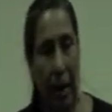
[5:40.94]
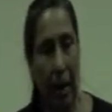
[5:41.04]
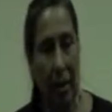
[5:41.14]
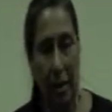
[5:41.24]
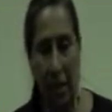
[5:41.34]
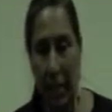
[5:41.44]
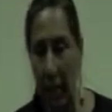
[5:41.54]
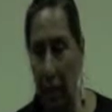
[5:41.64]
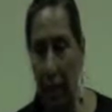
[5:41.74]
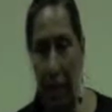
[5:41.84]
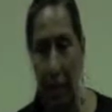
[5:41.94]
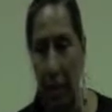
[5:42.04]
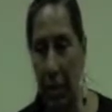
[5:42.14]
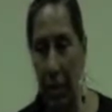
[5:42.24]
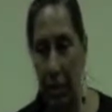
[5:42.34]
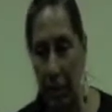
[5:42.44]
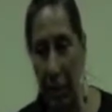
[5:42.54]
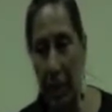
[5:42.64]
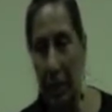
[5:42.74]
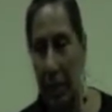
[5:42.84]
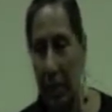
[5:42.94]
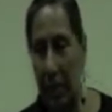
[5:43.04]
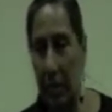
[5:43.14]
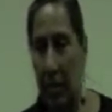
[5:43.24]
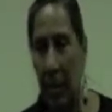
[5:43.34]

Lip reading: out. The settlement was a pittance,